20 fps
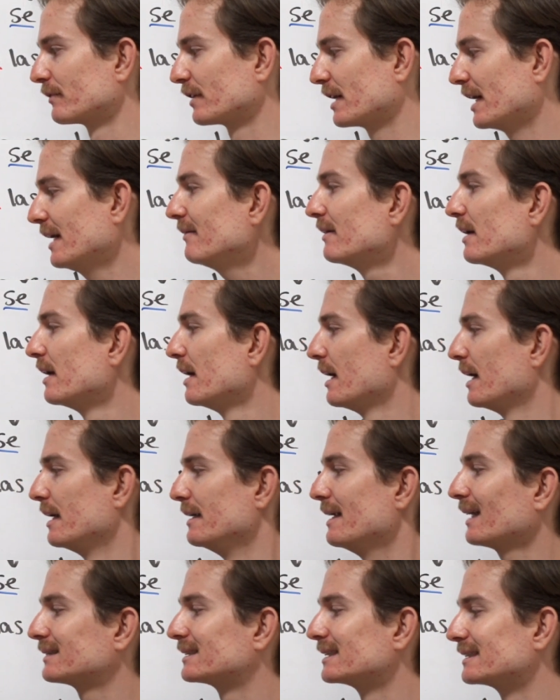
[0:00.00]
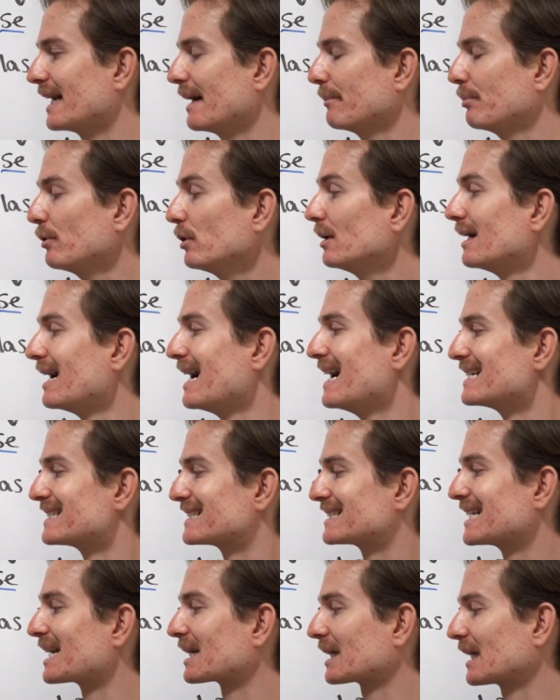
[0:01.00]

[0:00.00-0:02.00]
Okay? Next example, se